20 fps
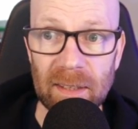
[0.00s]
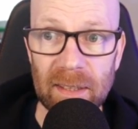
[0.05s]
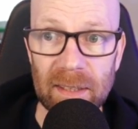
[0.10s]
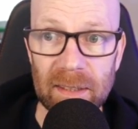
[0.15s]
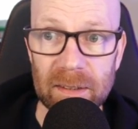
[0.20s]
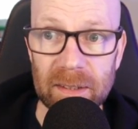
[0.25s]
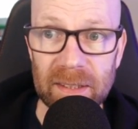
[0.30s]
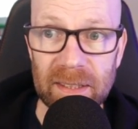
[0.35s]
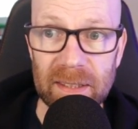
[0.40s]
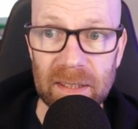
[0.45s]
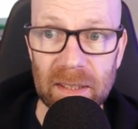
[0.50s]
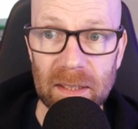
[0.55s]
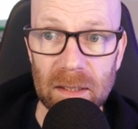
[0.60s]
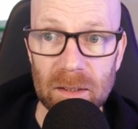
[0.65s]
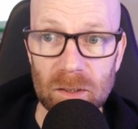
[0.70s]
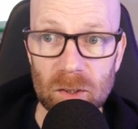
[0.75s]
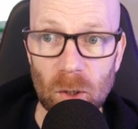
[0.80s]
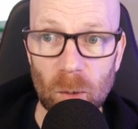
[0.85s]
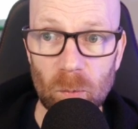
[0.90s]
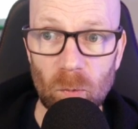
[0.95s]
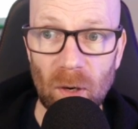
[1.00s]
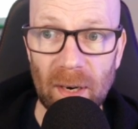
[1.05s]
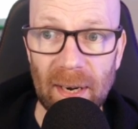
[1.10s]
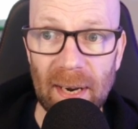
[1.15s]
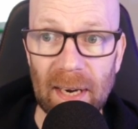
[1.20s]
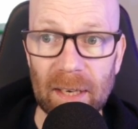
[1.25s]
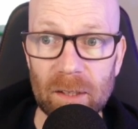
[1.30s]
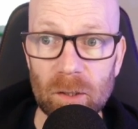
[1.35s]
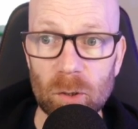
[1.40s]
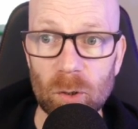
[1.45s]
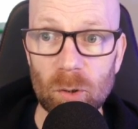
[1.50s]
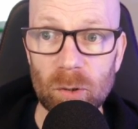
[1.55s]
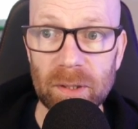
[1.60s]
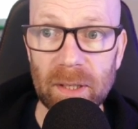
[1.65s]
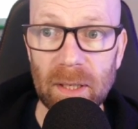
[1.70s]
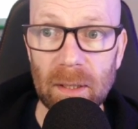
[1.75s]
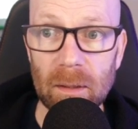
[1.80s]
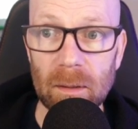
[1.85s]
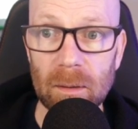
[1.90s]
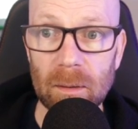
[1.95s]
in the top right hand
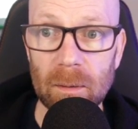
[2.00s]
corner.